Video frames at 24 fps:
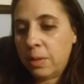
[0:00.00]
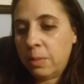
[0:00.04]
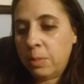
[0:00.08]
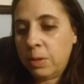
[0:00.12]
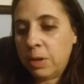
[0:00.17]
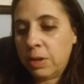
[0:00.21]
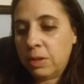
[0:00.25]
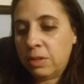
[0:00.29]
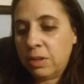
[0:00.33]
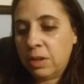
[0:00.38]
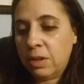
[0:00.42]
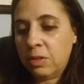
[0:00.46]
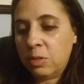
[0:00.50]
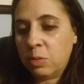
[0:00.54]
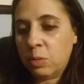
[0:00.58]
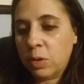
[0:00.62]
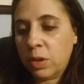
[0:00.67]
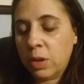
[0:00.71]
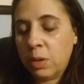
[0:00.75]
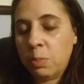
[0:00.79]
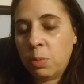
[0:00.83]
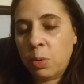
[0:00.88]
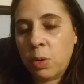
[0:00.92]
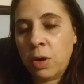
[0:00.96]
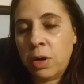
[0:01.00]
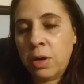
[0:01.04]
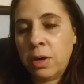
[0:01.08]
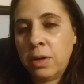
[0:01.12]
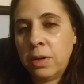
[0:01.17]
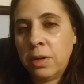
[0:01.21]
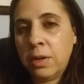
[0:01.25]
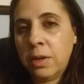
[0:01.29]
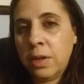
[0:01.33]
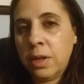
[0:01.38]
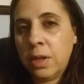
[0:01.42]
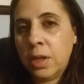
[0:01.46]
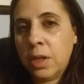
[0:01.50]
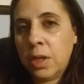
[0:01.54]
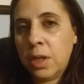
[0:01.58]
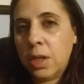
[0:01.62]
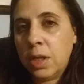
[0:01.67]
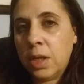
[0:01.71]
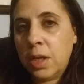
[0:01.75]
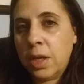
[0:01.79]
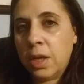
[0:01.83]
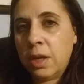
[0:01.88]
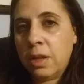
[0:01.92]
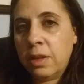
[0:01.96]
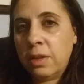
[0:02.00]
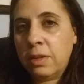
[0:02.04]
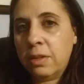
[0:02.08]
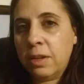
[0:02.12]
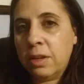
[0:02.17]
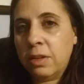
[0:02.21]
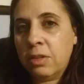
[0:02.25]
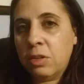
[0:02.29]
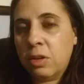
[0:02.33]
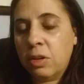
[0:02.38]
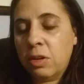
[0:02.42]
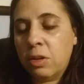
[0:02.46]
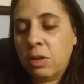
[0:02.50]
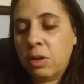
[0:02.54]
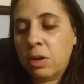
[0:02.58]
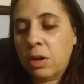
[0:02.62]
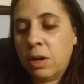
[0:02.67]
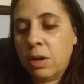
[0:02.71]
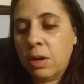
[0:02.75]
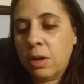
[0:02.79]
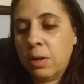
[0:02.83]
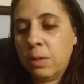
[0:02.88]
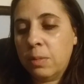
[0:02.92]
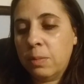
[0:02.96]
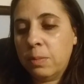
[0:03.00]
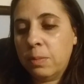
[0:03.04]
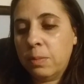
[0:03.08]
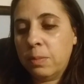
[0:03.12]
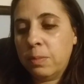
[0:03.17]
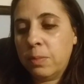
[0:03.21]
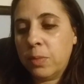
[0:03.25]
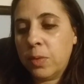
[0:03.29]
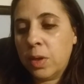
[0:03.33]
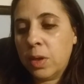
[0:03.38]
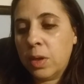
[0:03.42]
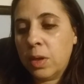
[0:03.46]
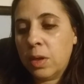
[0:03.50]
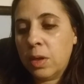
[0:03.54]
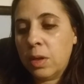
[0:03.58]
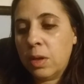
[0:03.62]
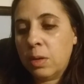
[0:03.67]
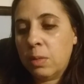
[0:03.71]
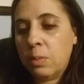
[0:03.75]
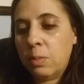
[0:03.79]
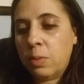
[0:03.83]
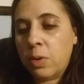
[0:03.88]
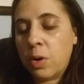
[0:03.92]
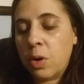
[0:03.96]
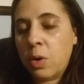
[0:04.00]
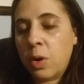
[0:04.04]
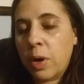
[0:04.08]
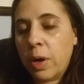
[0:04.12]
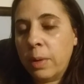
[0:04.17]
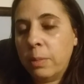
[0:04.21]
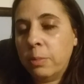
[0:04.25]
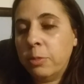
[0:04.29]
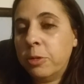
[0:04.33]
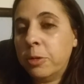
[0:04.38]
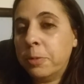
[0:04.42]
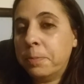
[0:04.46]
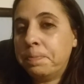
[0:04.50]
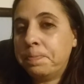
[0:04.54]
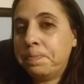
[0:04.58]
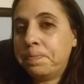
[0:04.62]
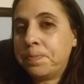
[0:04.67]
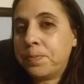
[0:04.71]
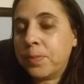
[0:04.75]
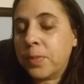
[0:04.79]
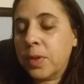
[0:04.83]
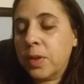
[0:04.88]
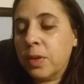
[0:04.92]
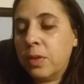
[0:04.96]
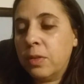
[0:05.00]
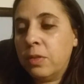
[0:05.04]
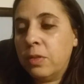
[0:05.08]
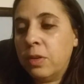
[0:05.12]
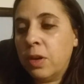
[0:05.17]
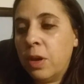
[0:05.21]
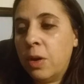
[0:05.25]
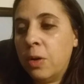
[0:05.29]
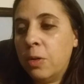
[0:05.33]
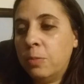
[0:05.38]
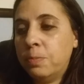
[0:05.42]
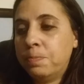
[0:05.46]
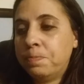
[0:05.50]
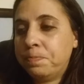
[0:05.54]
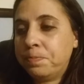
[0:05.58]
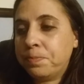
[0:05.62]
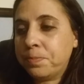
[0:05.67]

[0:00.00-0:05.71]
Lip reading: because it is really important how these things are programmed. So